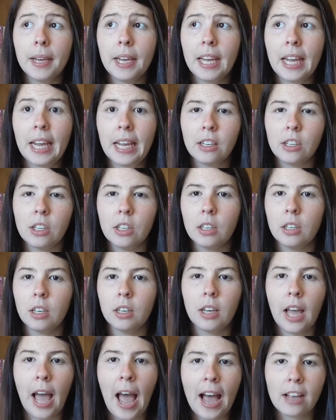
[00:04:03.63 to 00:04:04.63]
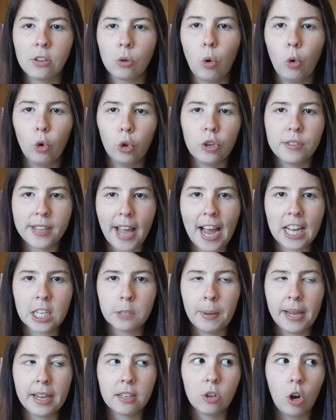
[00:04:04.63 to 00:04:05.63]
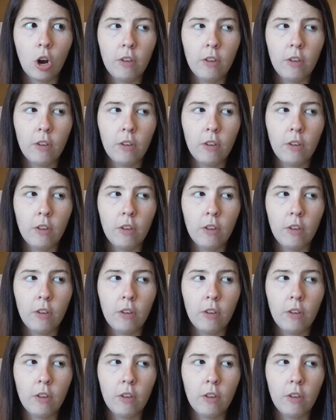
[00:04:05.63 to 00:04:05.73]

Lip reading: It has all those aspects